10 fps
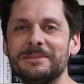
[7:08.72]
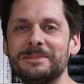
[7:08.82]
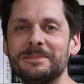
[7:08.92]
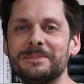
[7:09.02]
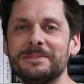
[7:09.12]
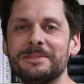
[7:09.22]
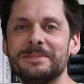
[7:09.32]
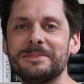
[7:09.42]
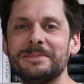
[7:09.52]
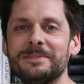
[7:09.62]

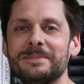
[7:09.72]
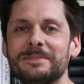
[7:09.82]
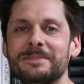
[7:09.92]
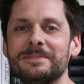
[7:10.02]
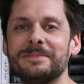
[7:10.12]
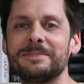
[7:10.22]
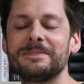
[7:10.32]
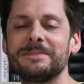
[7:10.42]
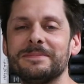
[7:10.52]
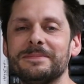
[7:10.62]

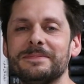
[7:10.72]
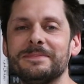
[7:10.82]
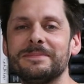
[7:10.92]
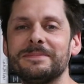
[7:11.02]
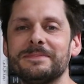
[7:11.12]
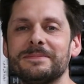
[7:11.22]
This person isn't speaking.